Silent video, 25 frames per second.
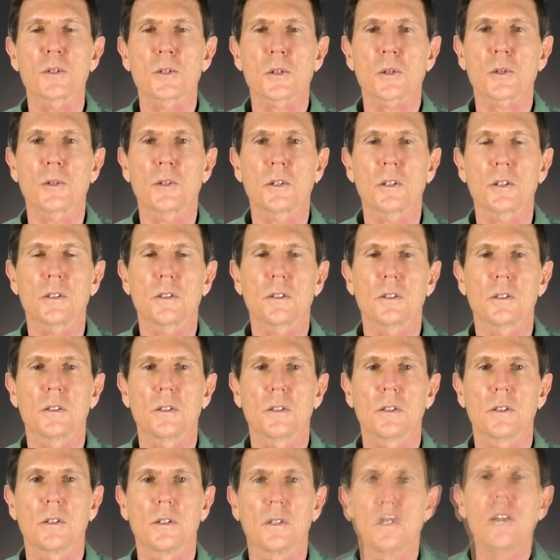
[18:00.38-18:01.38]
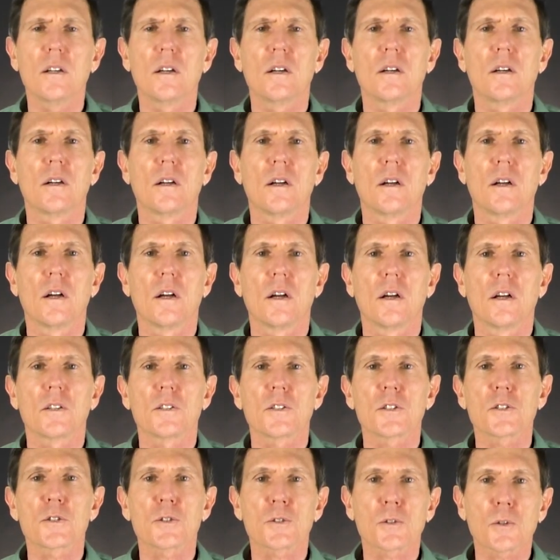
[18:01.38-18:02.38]
coil.
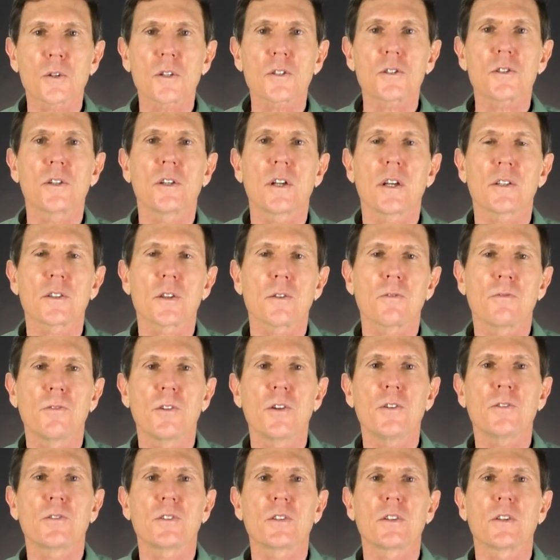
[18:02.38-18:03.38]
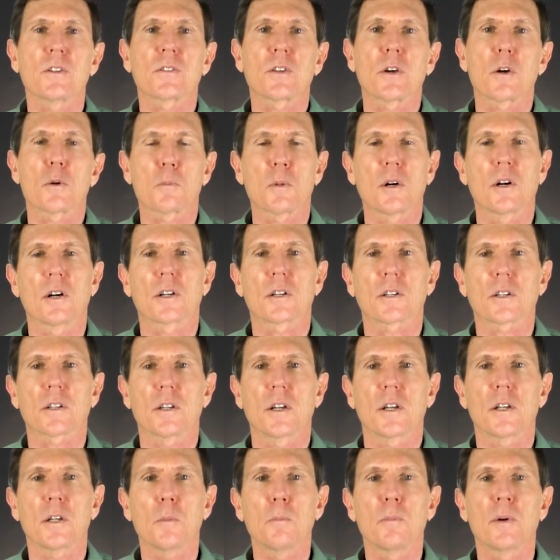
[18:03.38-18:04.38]
Distortion at the 50th harmonic
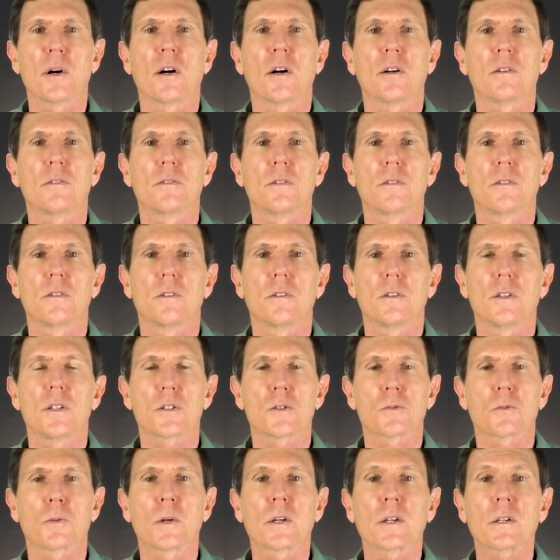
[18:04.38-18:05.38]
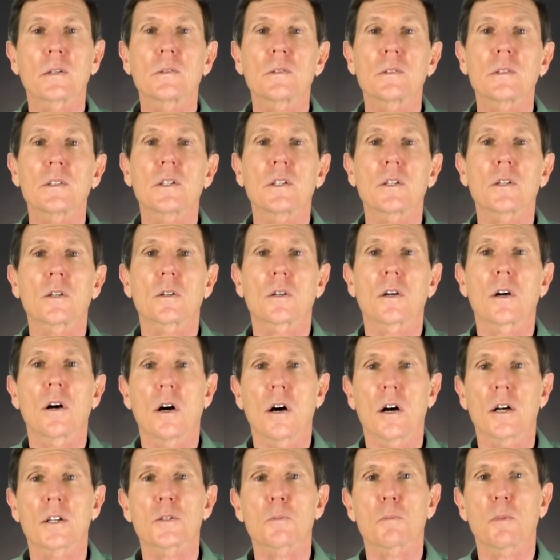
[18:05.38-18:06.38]
and above is frequently
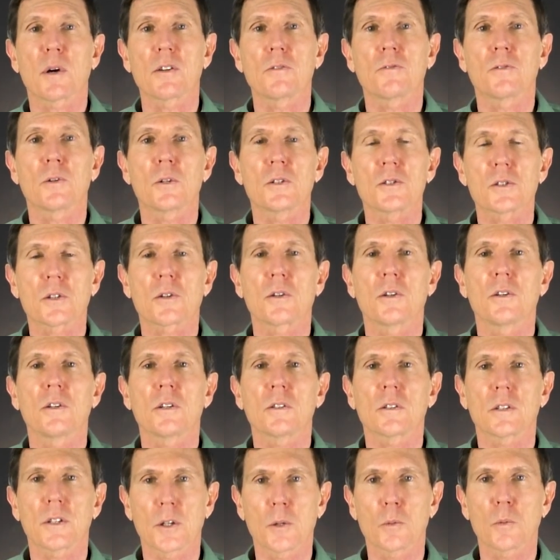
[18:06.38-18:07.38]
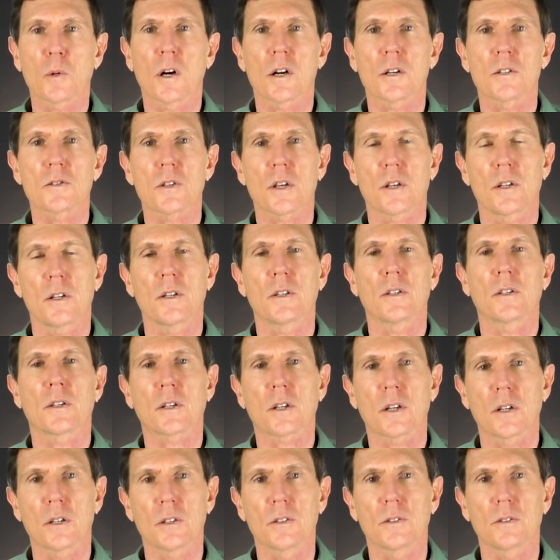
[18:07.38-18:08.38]
caused by voice coil lead wires hitting the
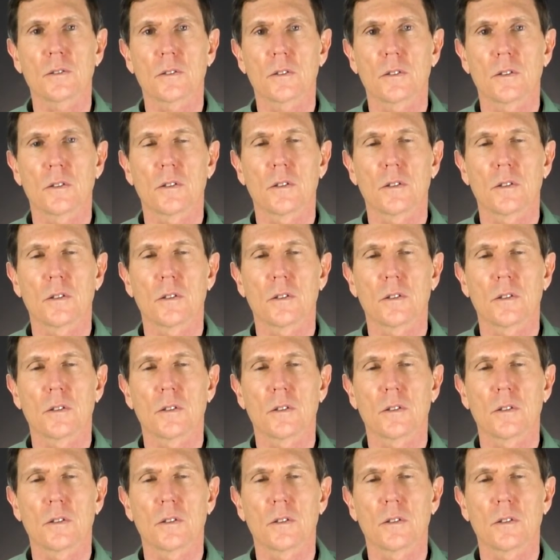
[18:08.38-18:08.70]
cone.